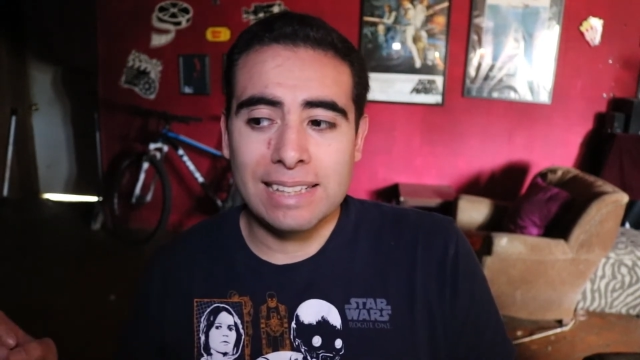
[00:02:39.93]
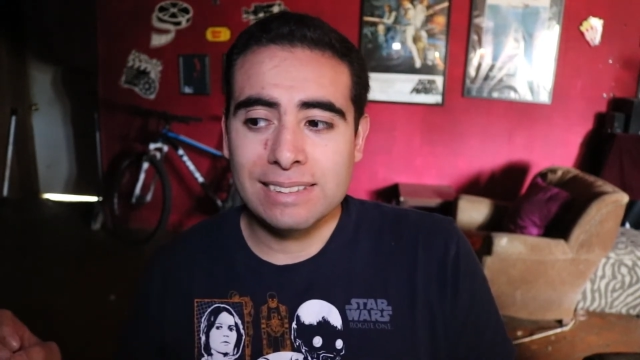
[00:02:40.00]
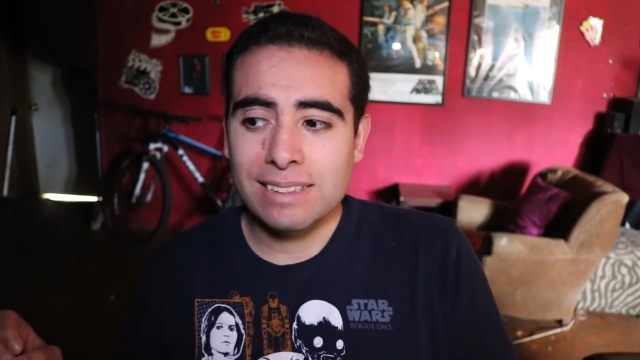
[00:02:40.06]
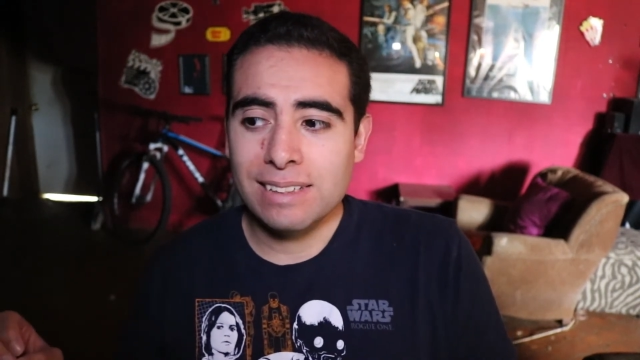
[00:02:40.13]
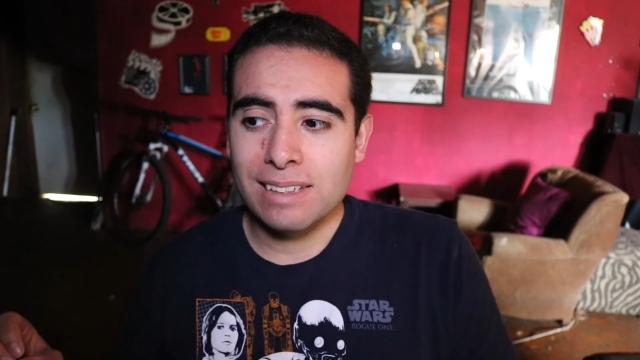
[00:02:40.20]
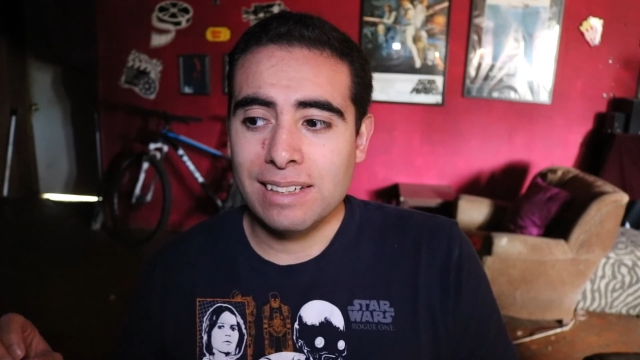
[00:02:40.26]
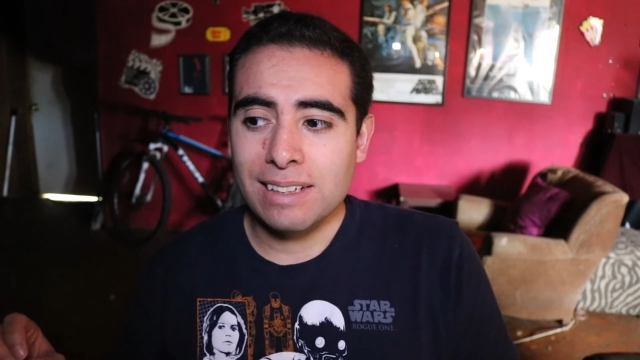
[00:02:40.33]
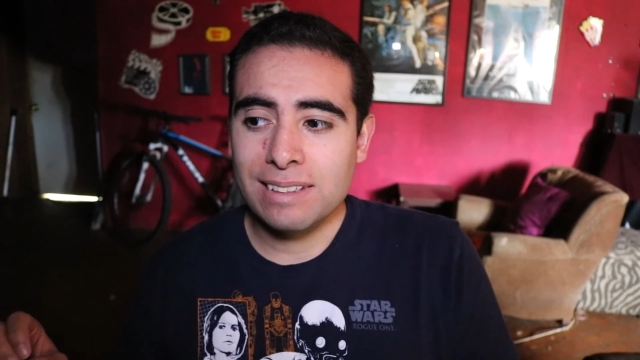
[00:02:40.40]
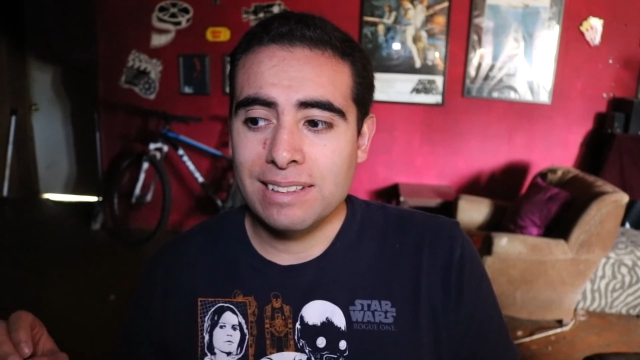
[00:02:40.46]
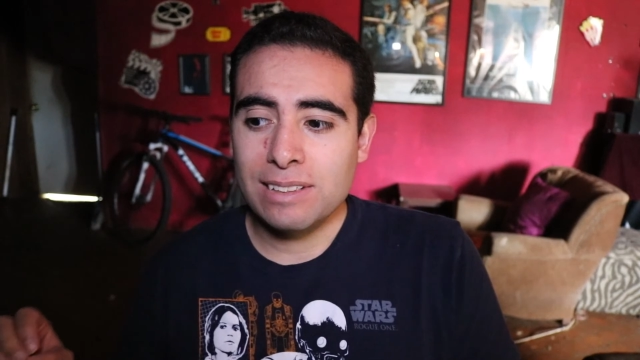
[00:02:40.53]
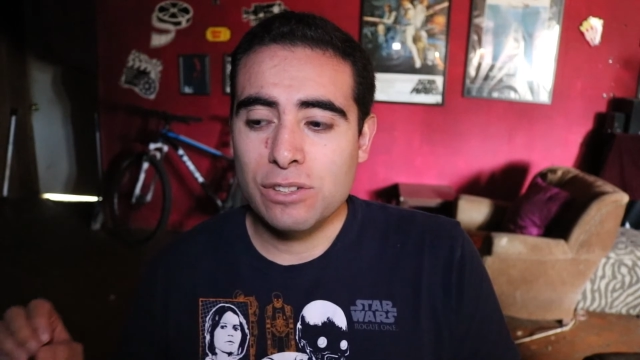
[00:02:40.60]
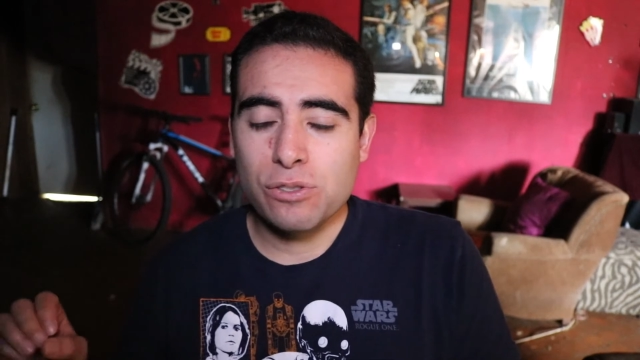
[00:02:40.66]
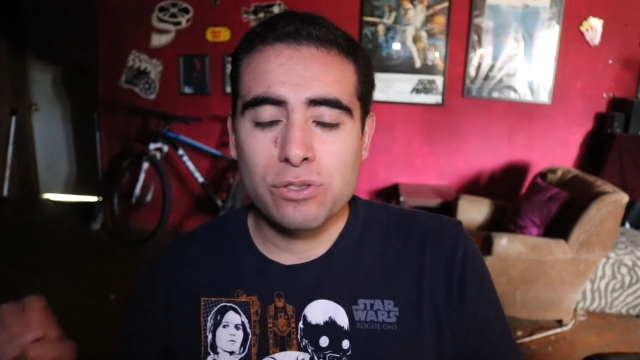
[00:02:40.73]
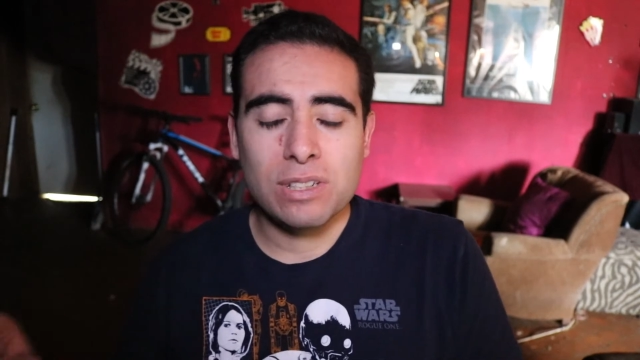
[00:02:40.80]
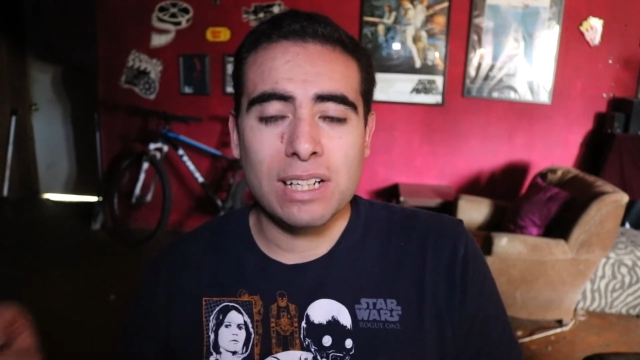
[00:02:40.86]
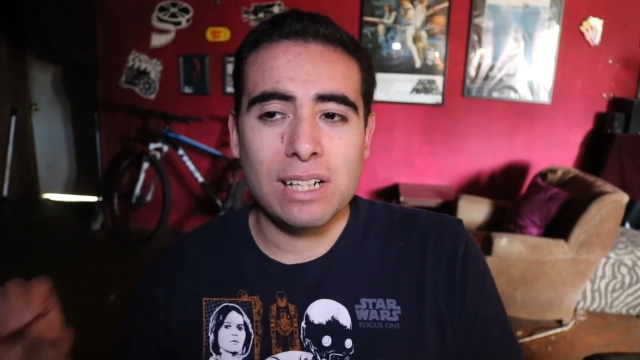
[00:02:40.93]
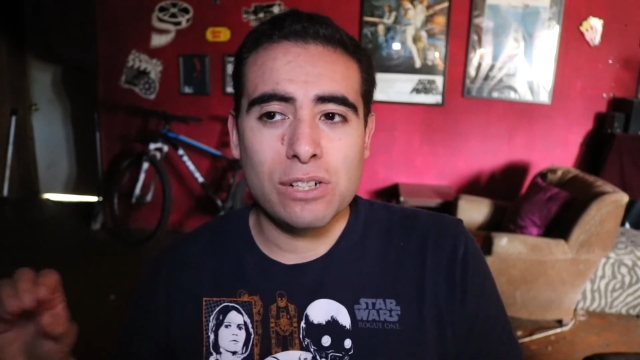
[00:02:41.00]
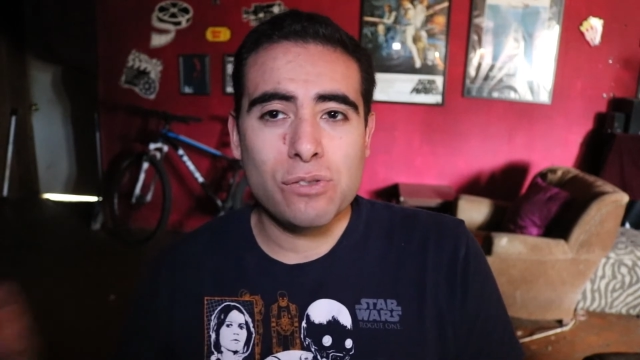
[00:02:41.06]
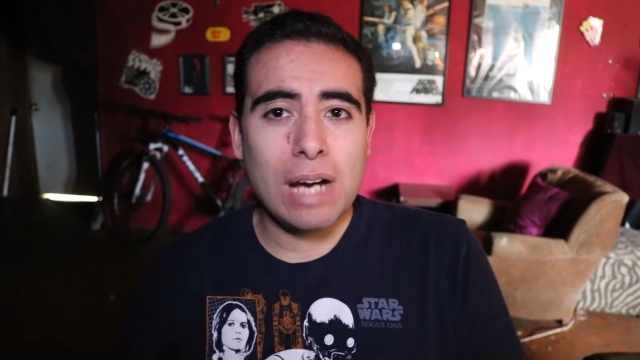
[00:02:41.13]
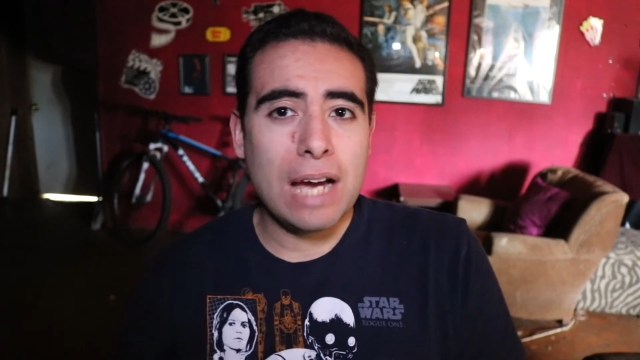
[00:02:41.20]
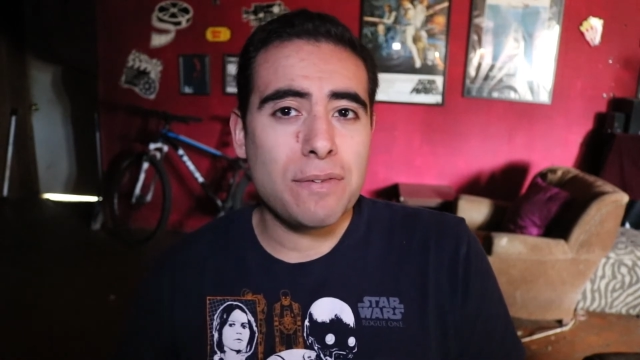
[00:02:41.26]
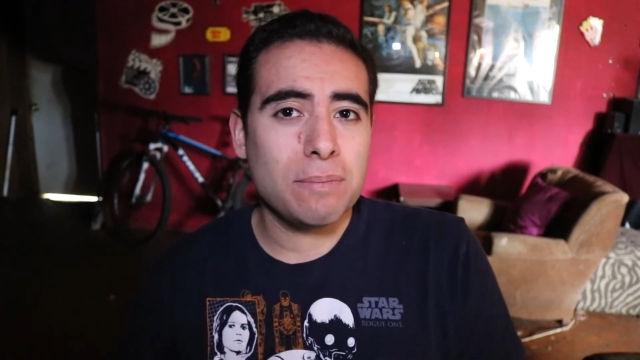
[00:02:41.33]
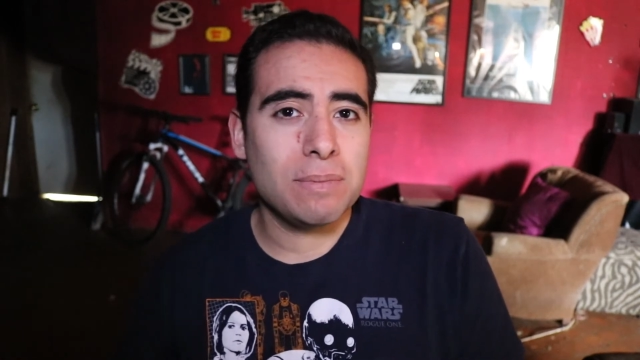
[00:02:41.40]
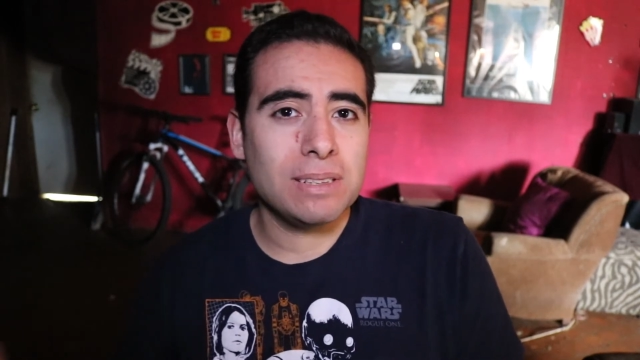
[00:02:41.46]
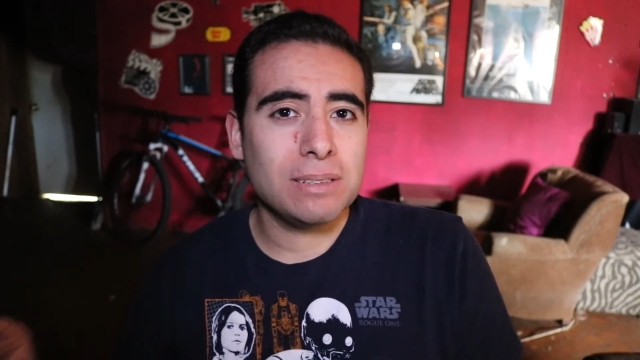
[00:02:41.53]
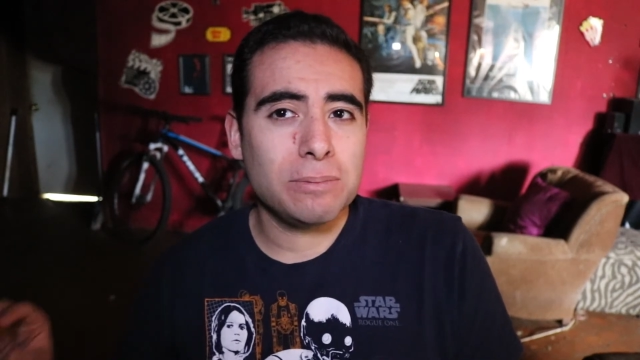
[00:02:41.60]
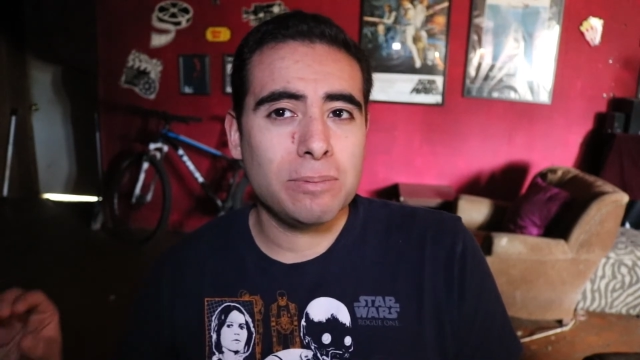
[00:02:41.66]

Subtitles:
It's like gonna drive them to